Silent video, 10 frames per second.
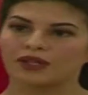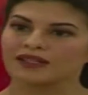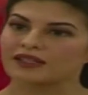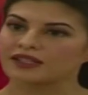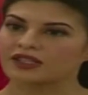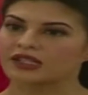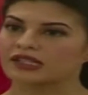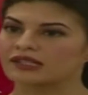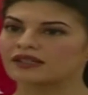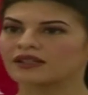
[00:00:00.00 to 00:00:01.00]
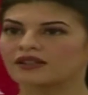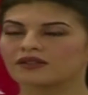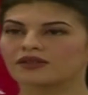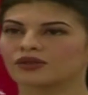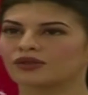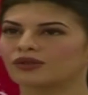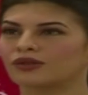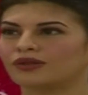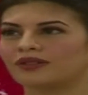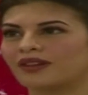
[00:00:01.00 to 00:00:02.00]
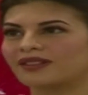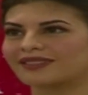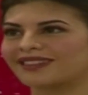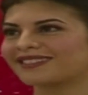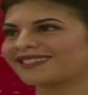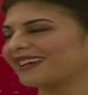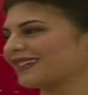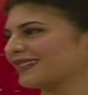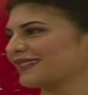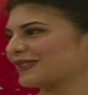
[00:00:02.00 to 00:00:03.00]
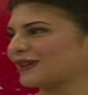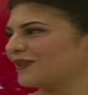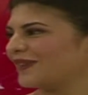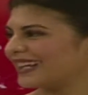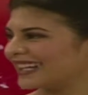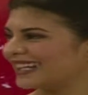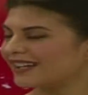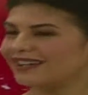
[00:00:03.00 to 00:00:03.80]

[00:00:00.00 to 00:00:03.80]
is delicious. So gosh, there's so many.